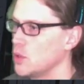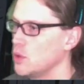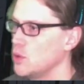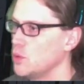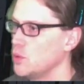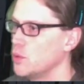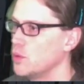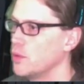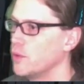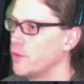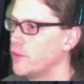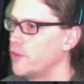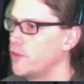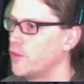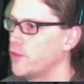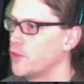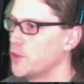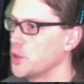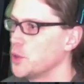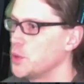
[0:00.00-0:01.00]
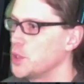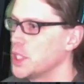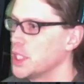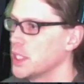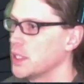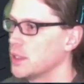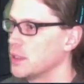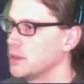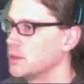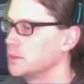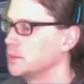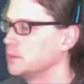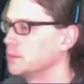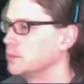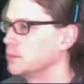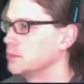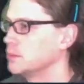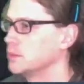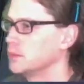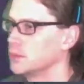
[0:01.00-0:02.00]
Ooh, fruit.
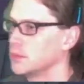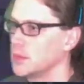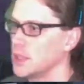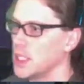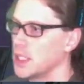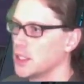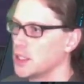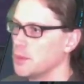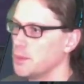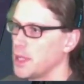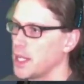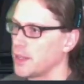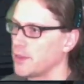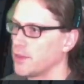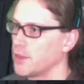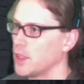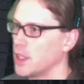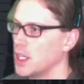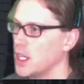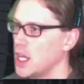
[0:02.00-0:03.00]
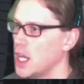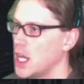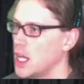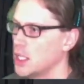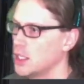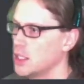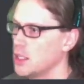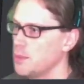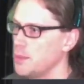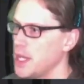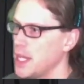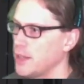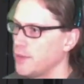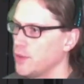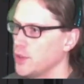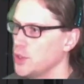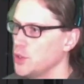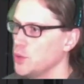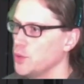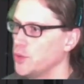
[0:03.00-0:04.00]
I'll come back for
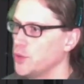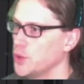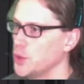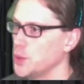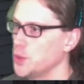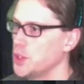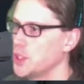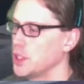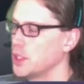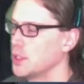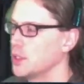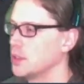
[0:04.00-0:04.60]
you, fruit.